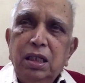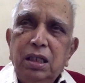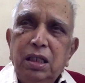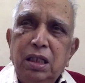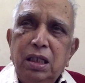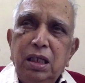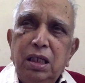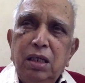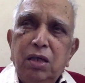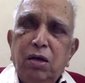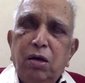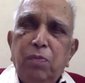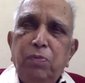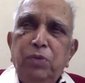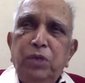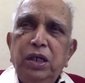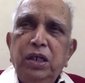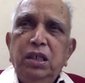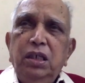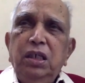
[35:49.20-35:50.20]
the
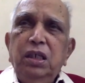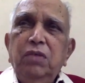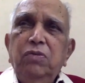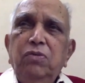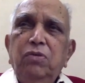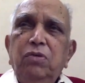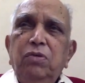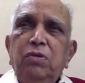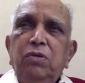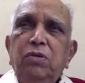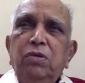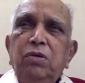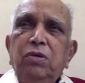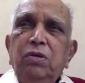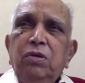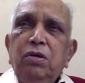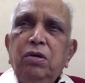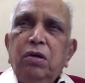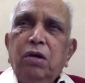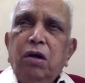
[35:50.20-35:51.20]
objective
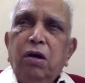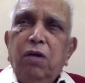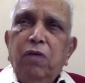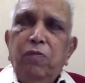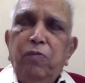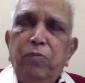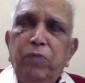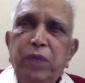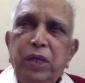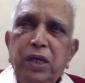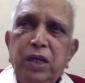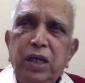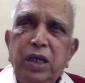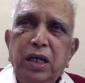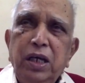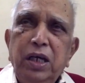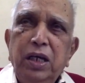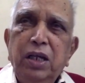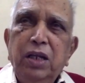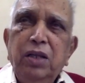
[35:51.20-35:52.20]
of bringing
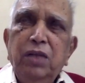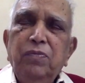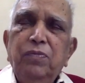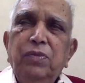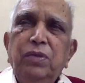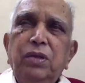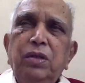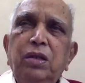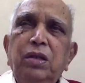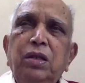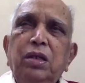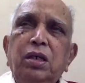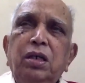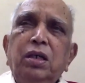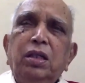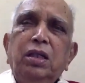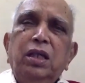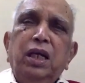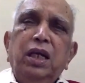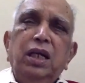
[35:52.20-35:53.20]
in
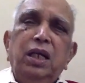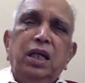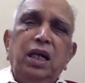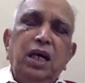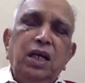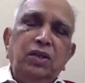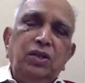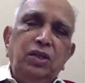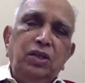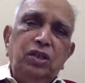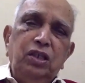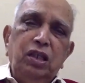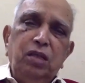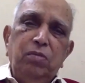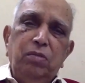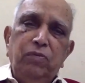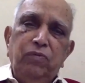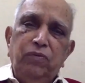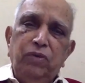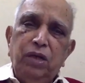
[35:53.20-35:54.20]
the entire system
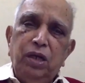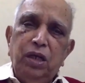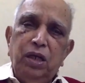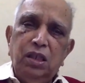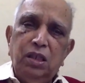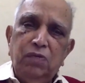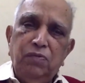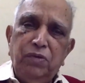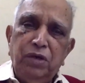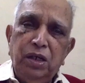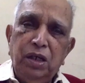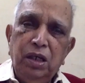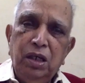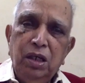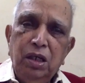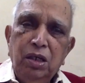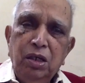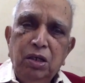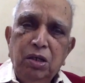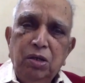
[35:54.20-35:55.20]
of philosophy
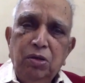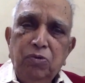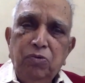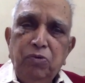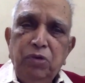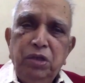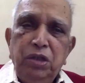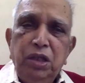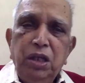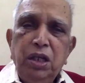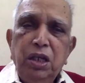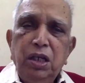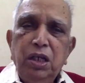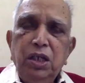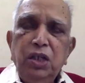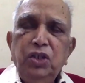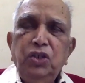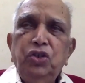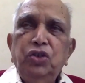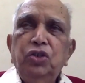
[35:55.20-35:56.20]
within
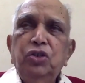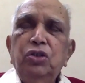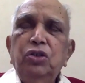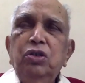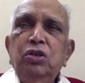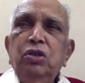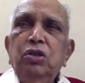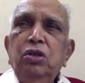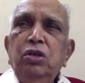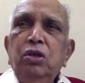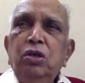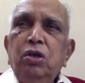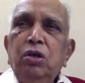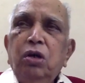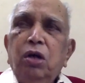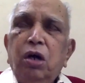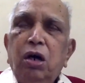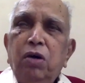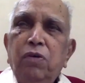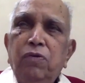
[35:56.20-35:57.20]
reach
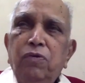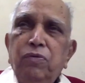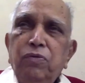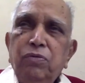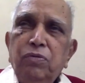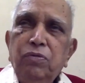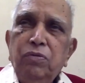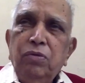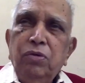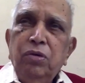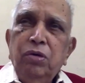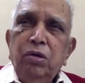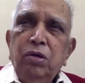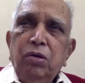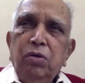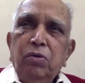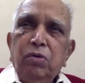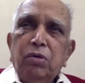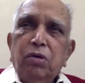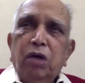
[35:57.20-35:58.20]
of
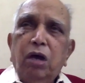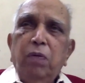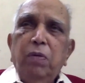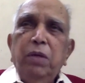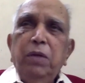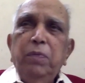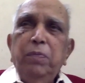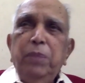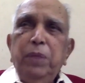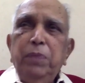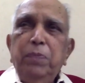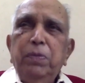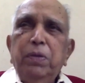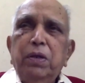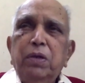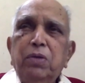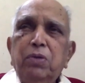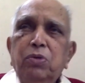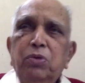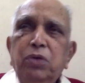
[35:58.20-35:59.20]
common people
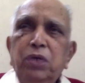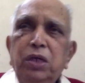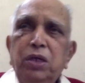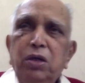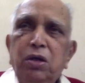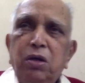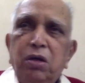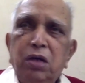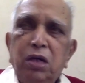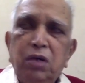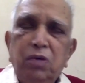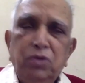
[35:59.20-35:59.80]
who did not have